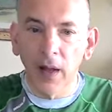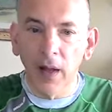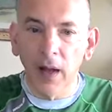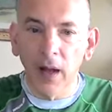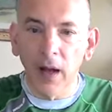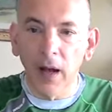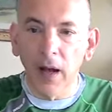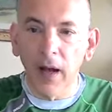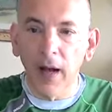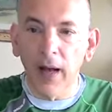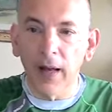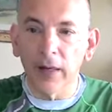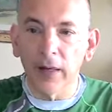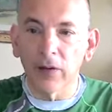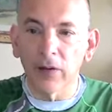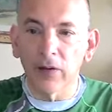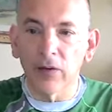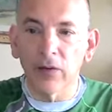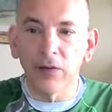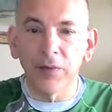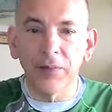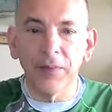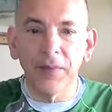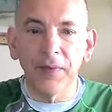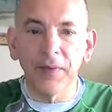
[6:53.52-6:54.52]
And
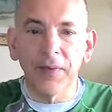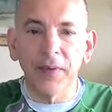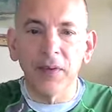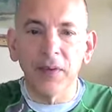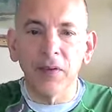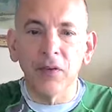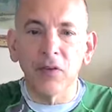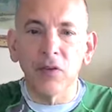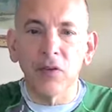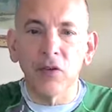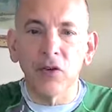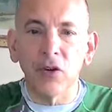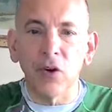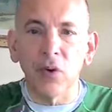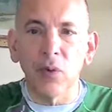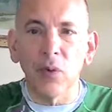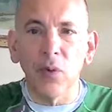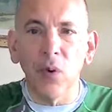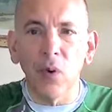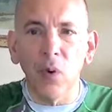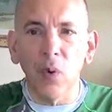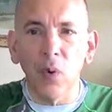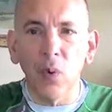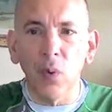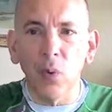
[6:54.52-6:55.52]

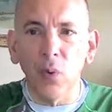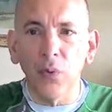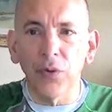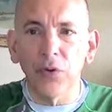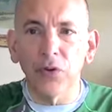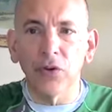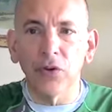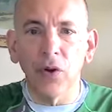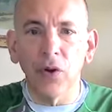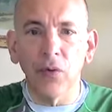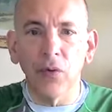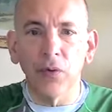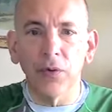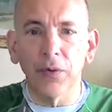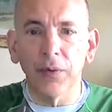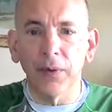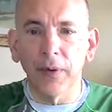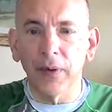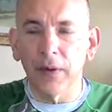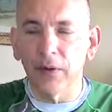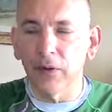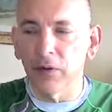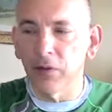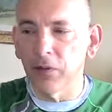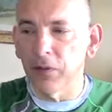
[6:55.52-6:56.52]
so all the shoulder,
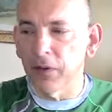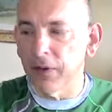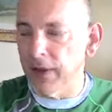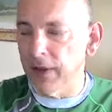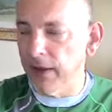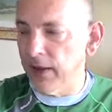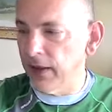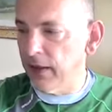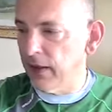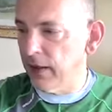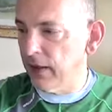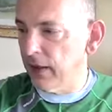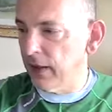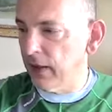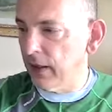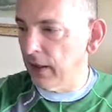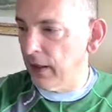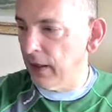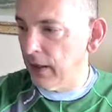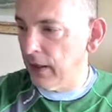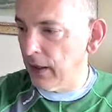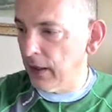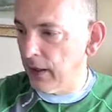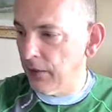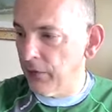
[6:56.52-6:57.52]

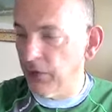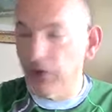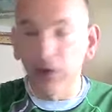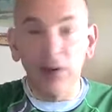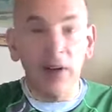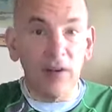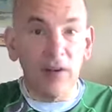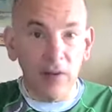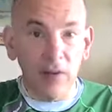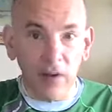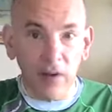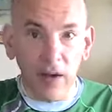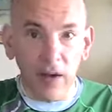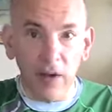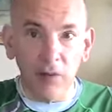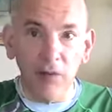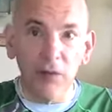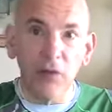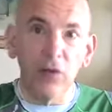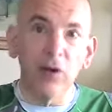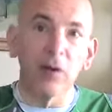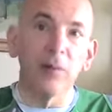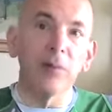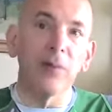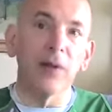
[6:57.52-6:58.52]
the rotator cuff
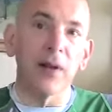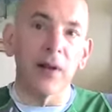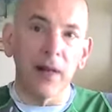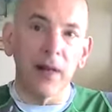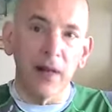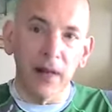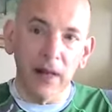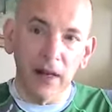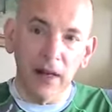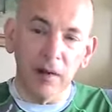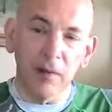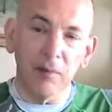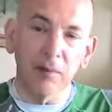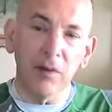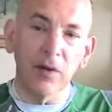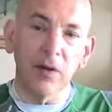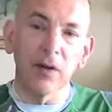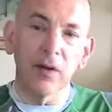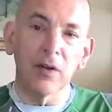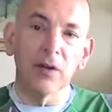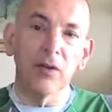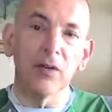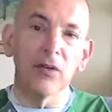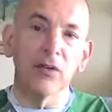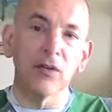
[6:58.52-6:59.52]
group, the
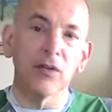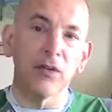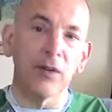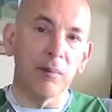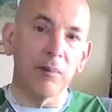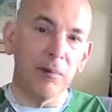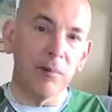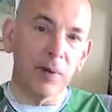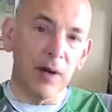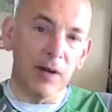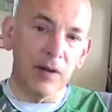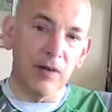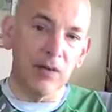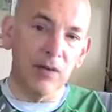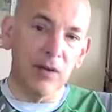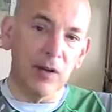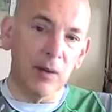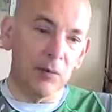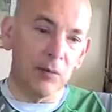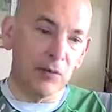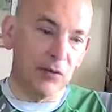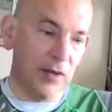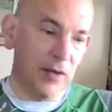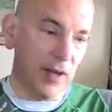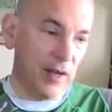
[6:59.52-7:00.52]
ligaments, the
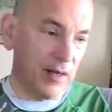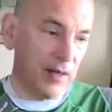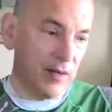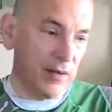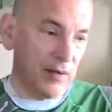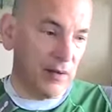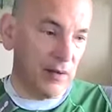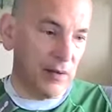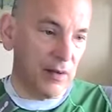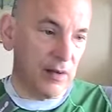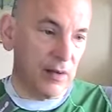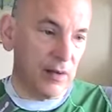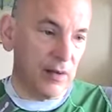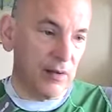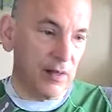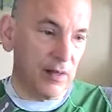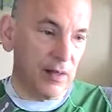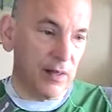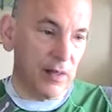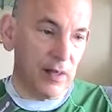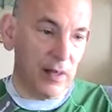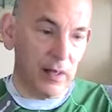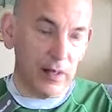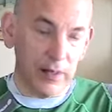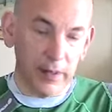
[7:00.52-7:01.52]
biceps tendon,
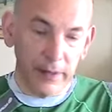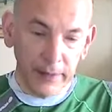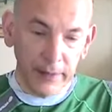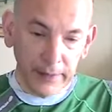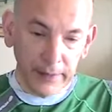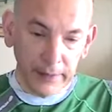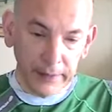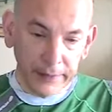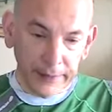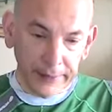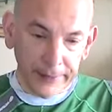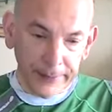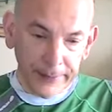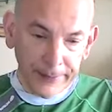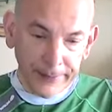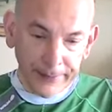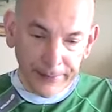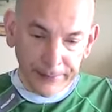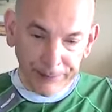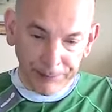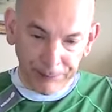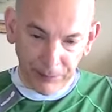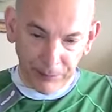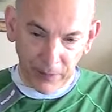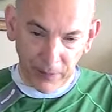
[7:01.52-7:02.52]
the
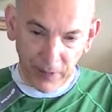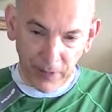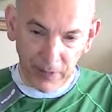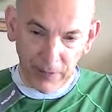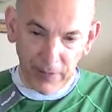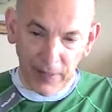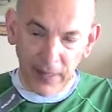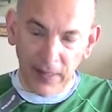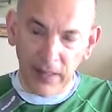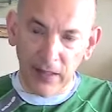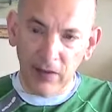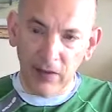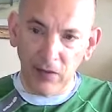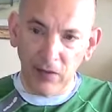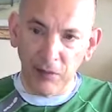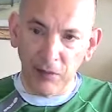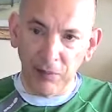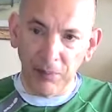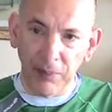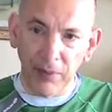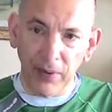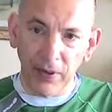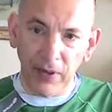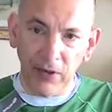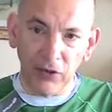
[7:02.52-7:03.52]
negative
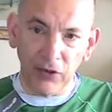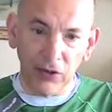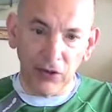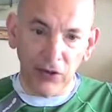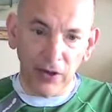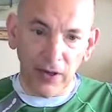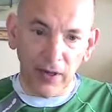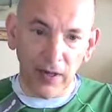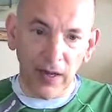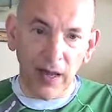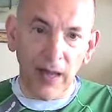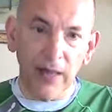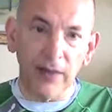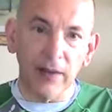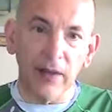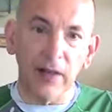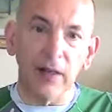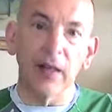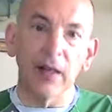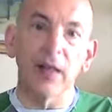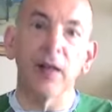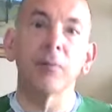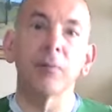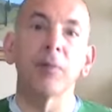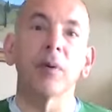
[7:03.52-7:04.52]
pressure, and the
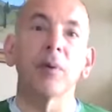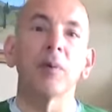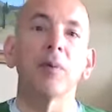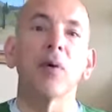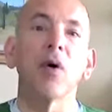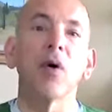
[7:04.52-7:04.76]
labrum